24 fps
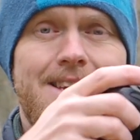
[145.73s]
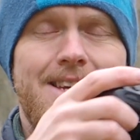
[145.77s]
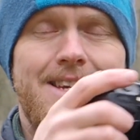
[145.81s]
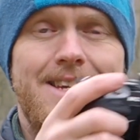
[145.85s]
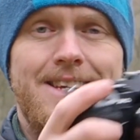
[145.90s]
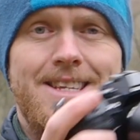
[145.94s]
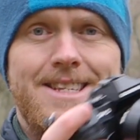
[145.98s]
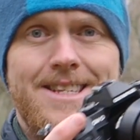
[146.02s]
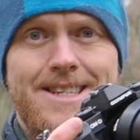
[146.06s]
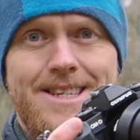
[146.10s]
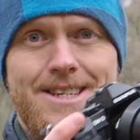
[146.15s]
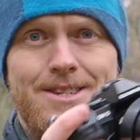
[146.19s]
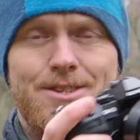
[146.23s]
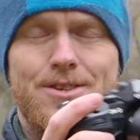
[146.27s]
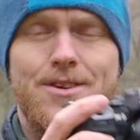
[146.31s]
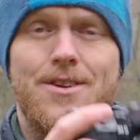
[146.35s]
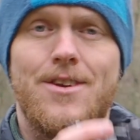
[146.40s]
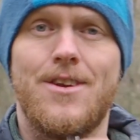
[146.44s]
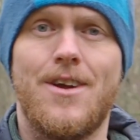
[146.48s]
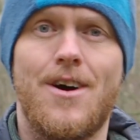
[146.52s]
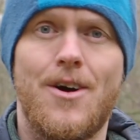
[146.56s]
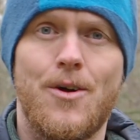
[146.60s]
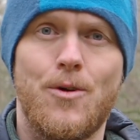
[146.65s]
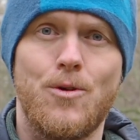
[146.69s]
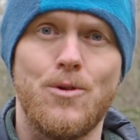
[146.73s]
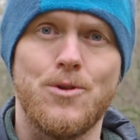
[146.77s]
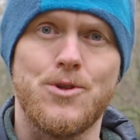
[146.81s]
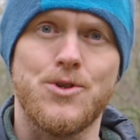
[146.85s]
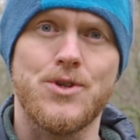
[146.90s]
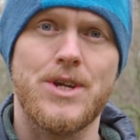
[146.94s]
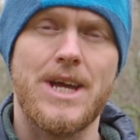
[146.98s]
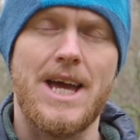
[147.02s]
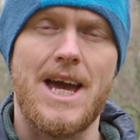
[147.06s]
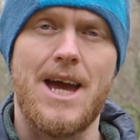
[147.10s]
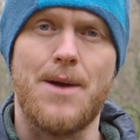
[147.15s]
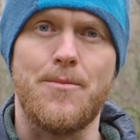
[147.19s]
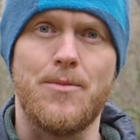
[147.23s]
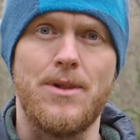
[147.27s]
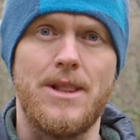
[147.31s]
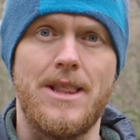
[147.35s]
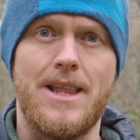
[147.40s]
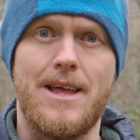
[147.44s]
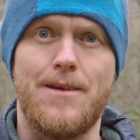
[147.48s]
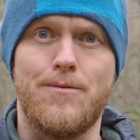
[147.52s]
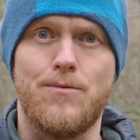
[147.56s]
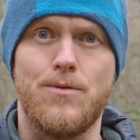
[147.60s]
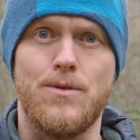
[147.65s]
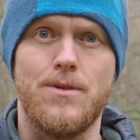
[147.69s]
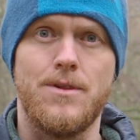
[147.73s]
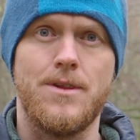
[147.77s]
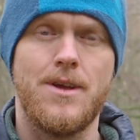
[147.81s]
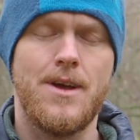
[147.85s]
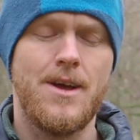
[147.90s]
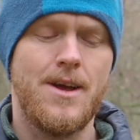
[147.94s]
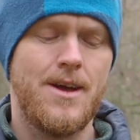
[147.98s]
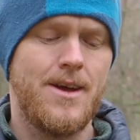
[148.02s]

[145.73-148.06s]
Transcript: easy to not hold your camera level,